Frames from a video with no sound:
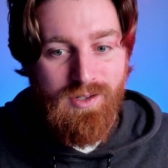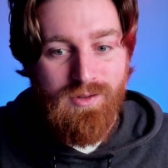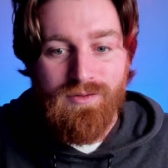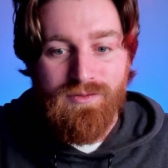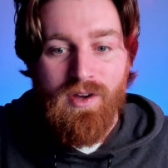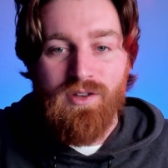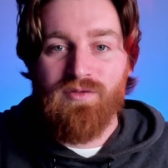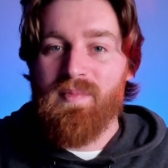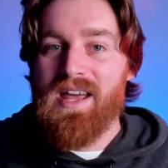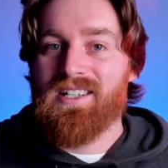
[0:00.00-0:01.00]
You've
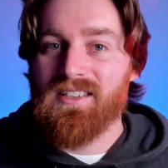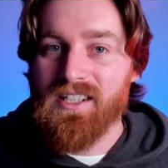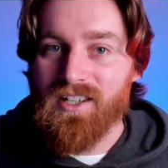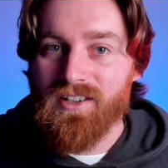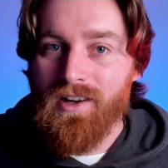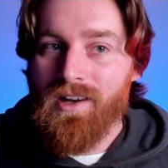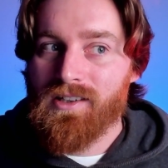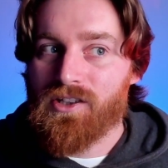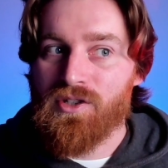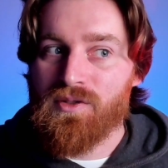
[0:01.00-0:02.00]
made it clear
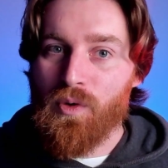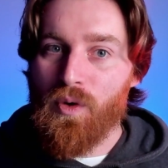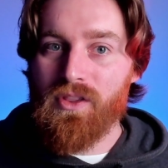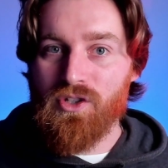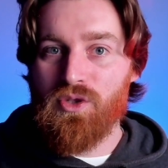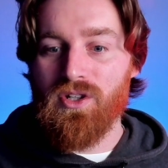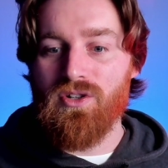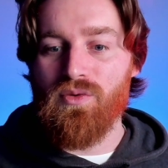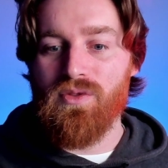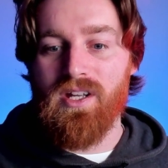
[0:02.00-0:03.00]
that there's more that you can
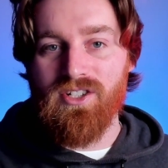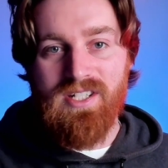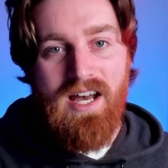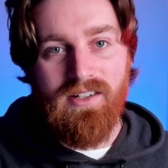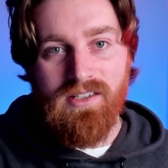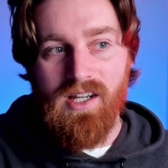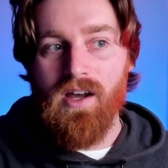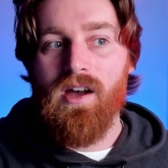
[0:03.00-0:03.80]
do than just Calendly.